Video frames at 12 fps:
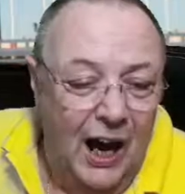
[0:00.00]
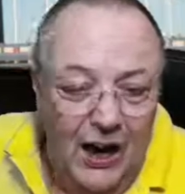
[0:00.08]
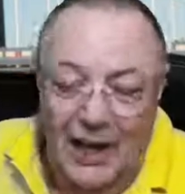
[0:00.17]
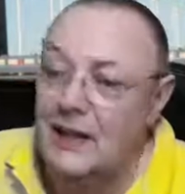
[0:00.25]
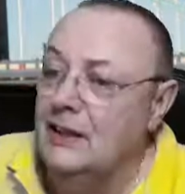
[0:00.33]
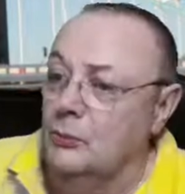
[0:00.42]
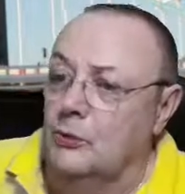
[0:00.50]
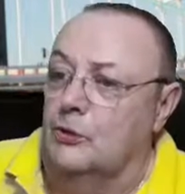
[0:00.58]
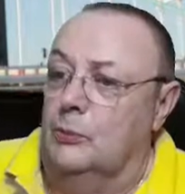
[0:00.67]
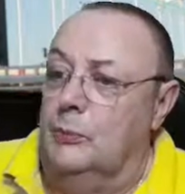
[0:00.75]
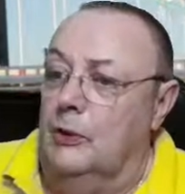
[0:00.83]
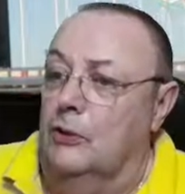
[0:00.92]
I hate all
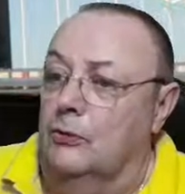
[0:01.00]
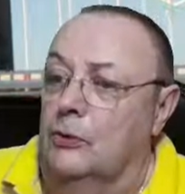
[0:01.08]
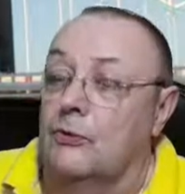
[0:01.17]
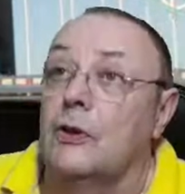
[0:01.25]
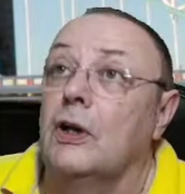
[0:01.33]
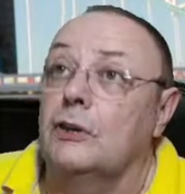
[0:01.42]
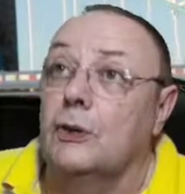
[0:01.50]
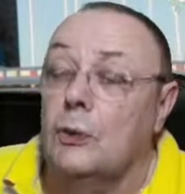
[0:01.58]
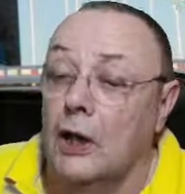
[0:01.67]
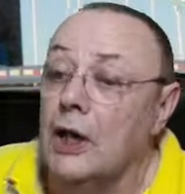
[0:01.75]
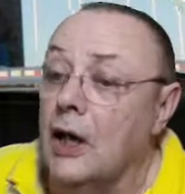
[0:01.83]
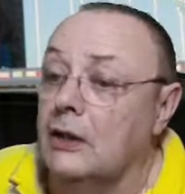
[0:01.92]
this with passwords, right? I
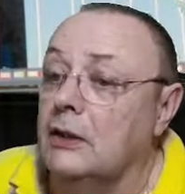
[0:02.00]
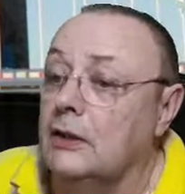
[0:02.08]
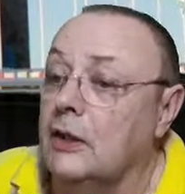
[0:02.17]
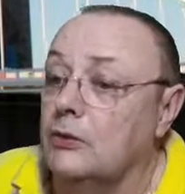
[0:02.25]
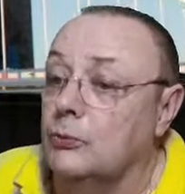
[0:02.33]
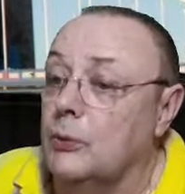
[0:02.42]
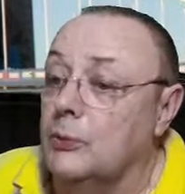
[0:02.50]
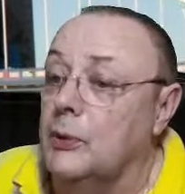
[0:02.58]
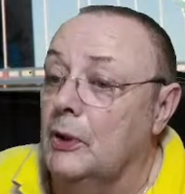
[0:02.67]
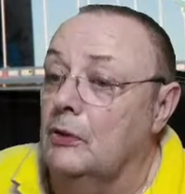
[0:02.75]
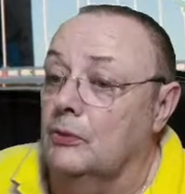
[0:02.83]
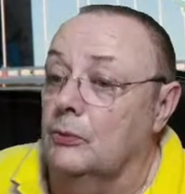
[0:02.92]
do. I hate this with
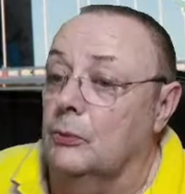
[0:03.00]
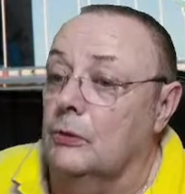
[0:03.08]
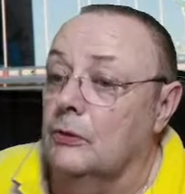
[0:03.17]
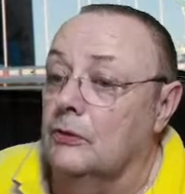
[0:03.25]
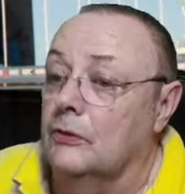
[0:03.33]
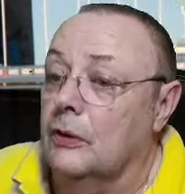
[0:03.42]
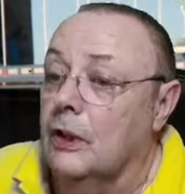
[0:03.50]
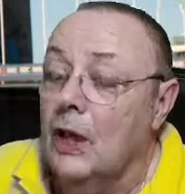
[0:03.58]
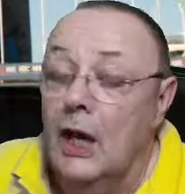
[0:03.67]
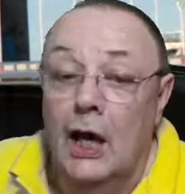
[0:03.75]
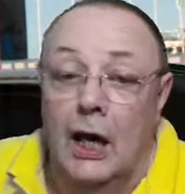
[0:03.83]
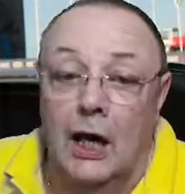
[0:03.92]
passwords.
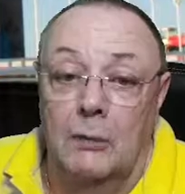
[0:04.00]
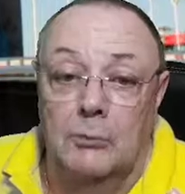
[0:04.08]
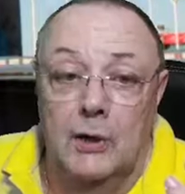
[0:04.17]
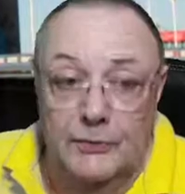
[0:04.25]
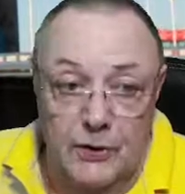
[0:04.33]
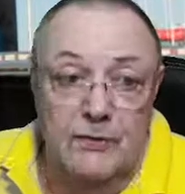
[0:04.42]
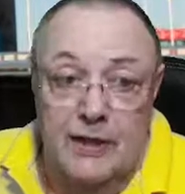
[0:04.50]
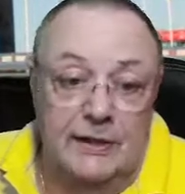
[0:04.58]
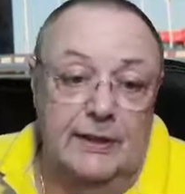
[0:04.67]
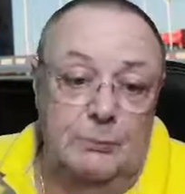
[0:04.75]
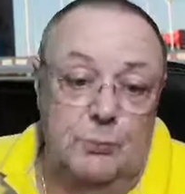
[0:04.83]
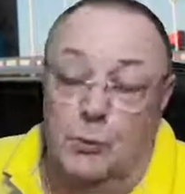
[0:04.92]
Have you ever
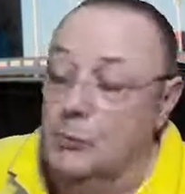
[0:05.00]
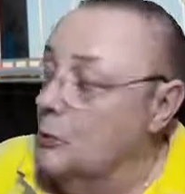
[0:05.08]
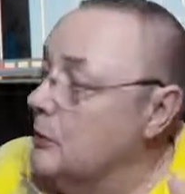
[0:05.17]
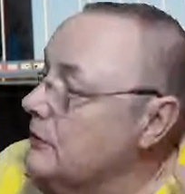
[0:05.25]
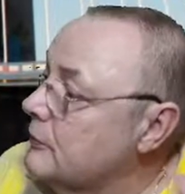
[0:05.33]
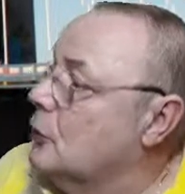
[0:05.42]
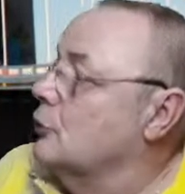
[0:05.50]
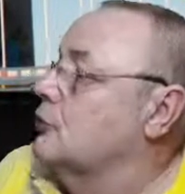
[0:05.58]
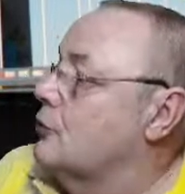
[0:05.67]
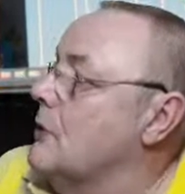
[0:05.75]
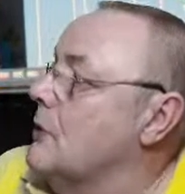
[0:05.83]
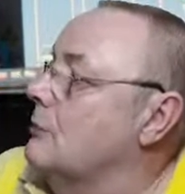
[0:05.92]
had that problem where you've got
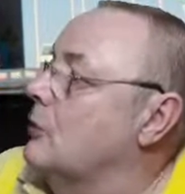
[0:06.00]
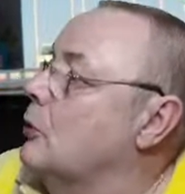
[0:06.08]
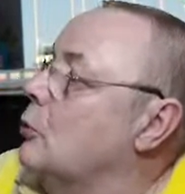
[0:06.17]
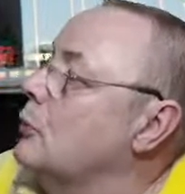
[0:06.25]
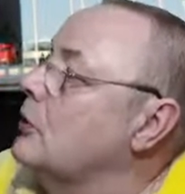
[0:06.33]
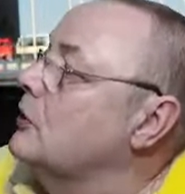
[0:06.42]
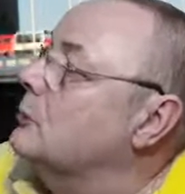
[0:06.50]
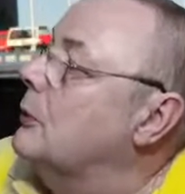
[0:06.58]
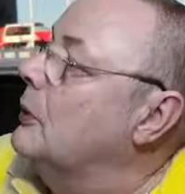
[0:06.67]
to remember all these